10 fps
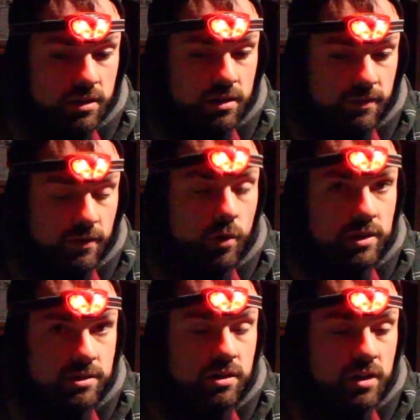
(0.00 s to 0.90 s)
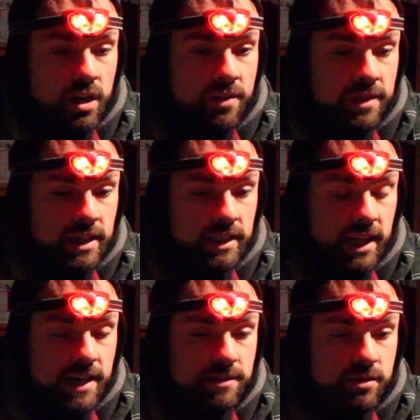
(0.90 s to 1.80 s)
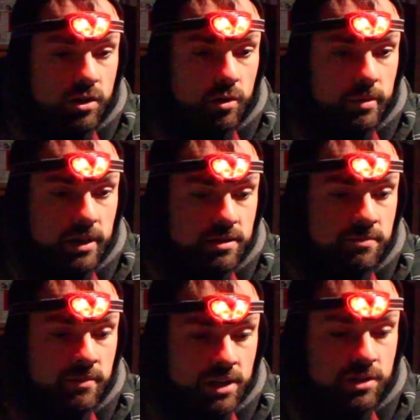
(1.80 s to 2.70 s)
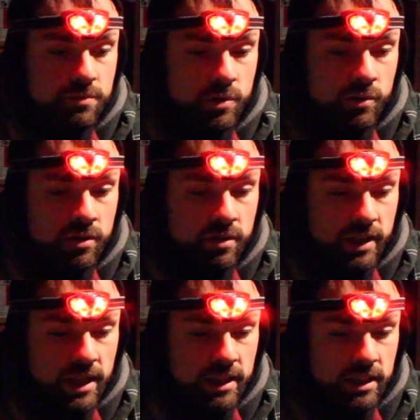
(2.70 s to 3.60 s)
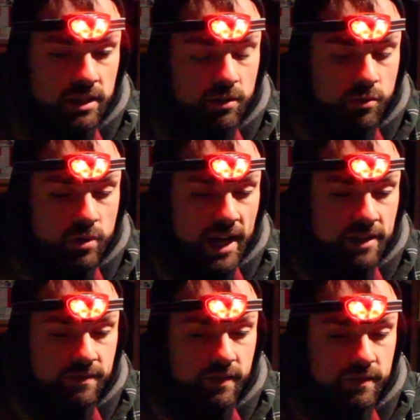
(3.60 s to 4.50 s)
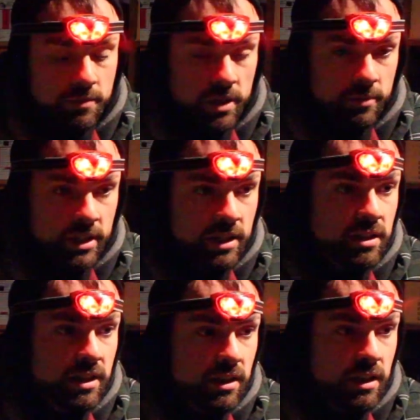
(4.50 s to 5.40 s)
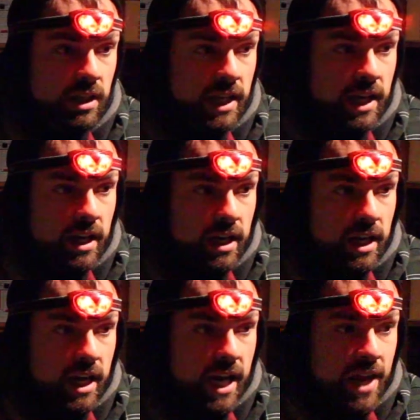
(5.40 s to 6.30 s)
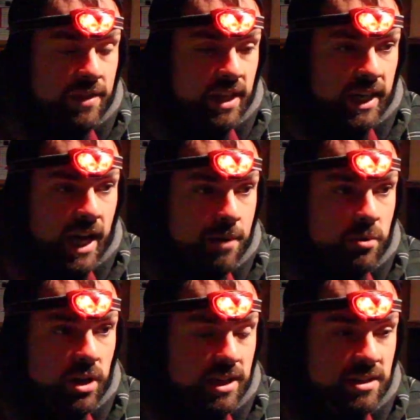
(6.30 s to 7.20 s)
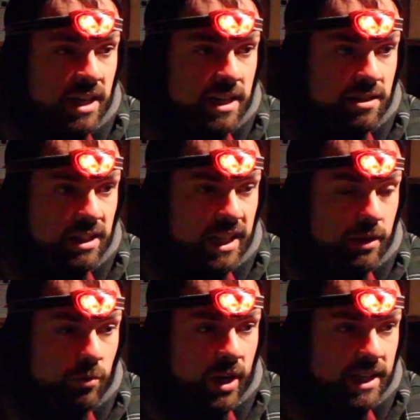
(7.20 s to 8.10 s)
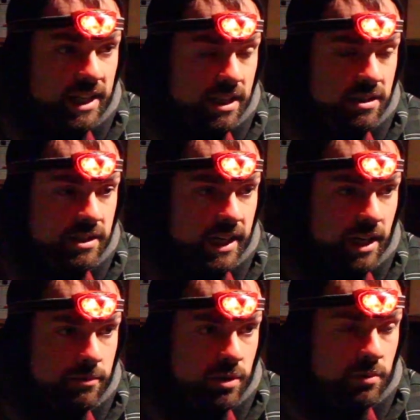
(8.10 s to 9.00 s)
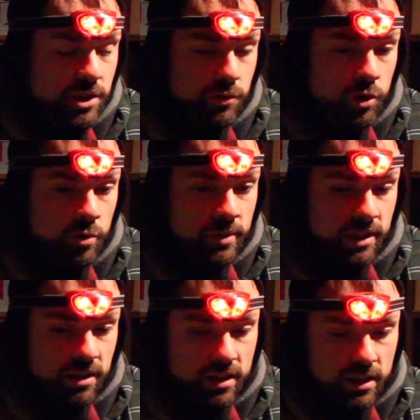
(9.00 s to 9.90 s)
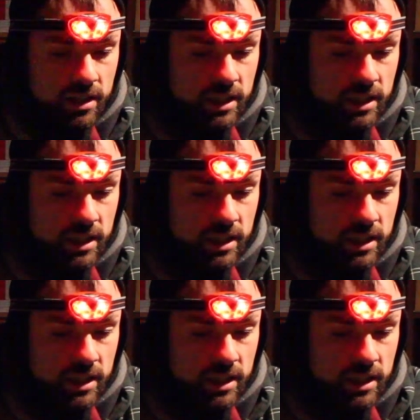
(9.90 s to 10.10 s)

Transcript: the focuser on the guide scope. It is much smoother than the Orion 50 millimeter. Uh, and the camera is nice and lightweight. It doesn't take up too much room either.